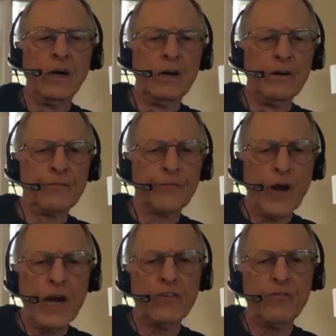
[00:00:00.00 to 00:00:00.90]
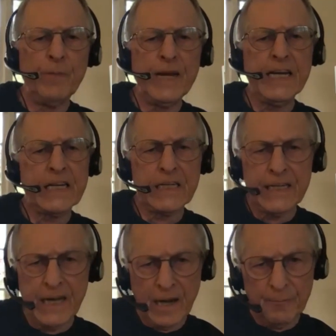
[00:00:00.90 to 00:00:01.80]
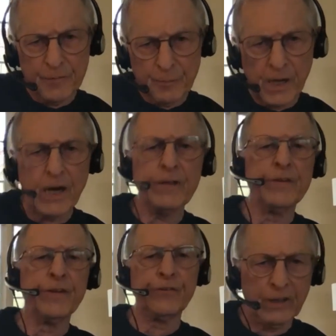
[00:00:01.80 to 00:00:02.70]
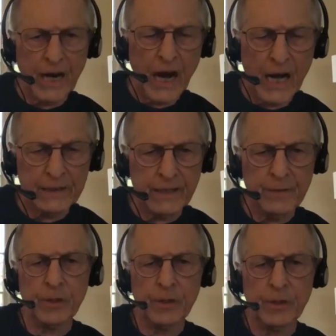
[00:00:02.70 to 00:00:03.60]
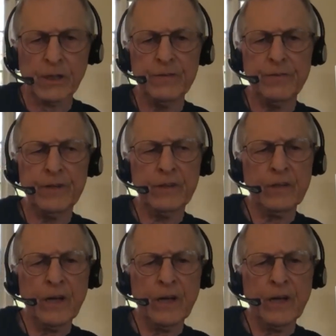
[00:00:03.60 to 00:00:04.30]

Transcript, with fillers: afraid of being condemned by this God they believe in.